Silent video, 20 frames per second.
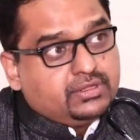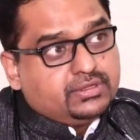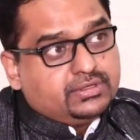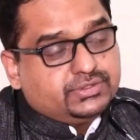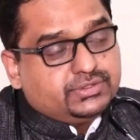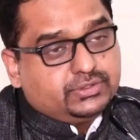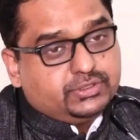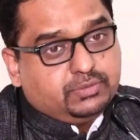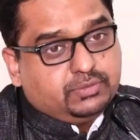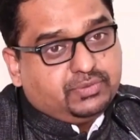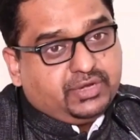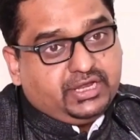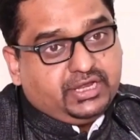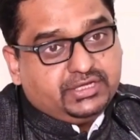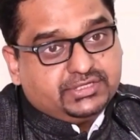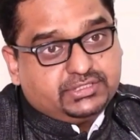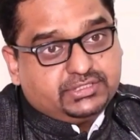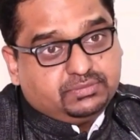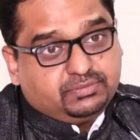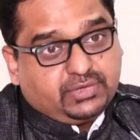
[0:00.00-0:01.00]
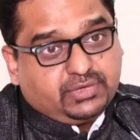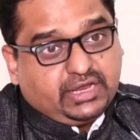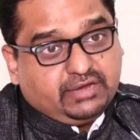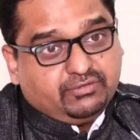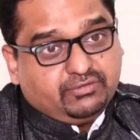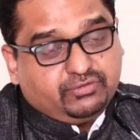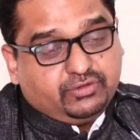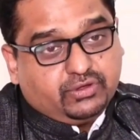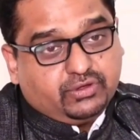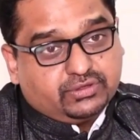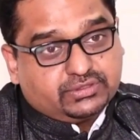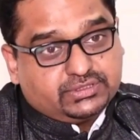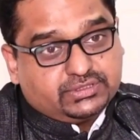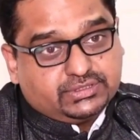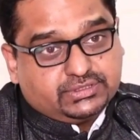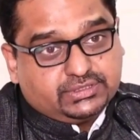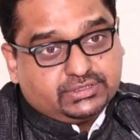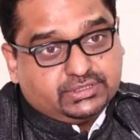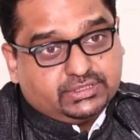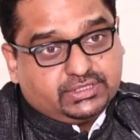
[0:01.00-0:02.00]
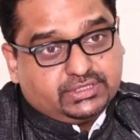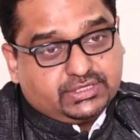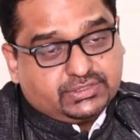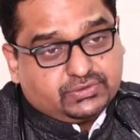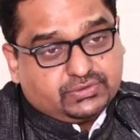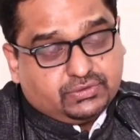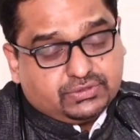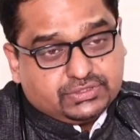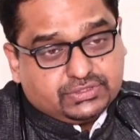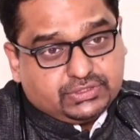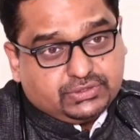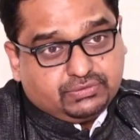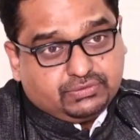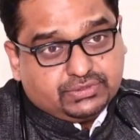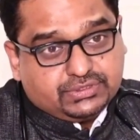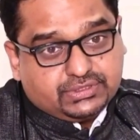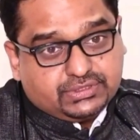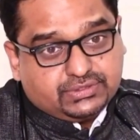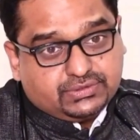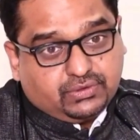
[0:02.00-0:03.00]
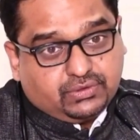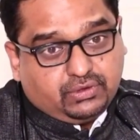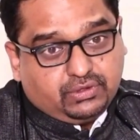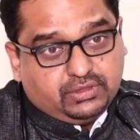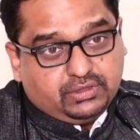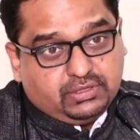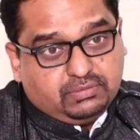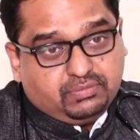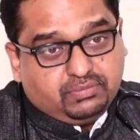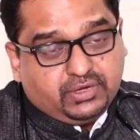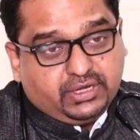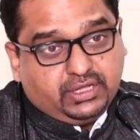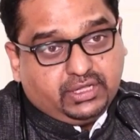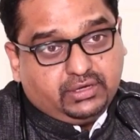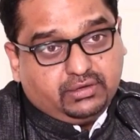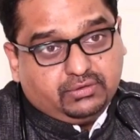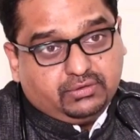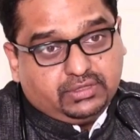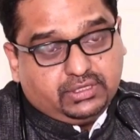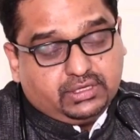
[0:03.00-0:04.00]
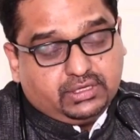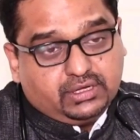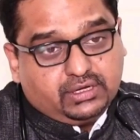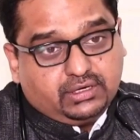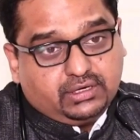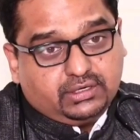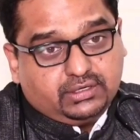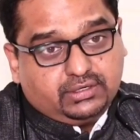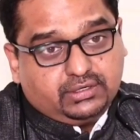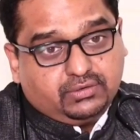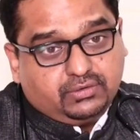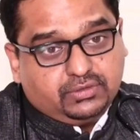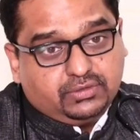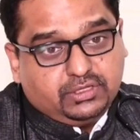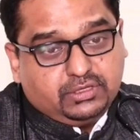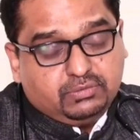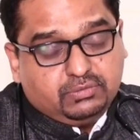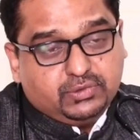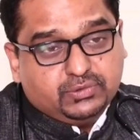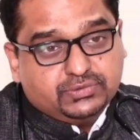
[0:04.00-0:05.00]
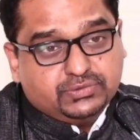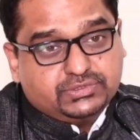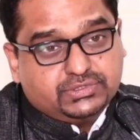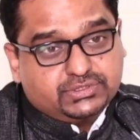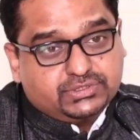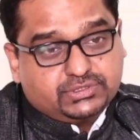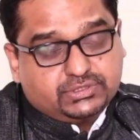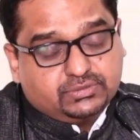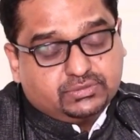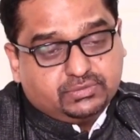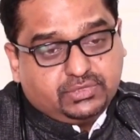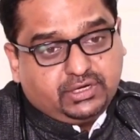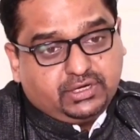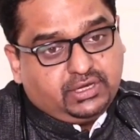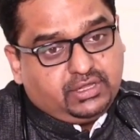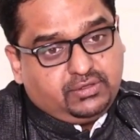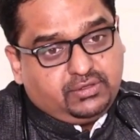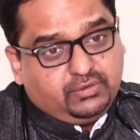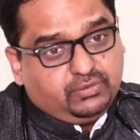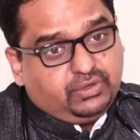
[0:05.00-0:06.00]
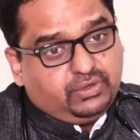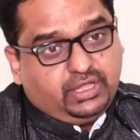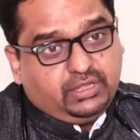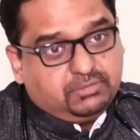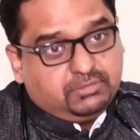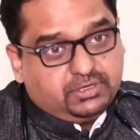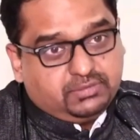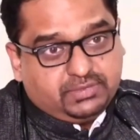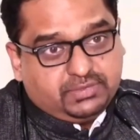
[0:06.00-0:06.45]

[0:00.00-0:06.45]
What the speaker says: So your brain is deprived of the oxygen. It has consequences on the brain, on the heart, on the immune system, and you name it.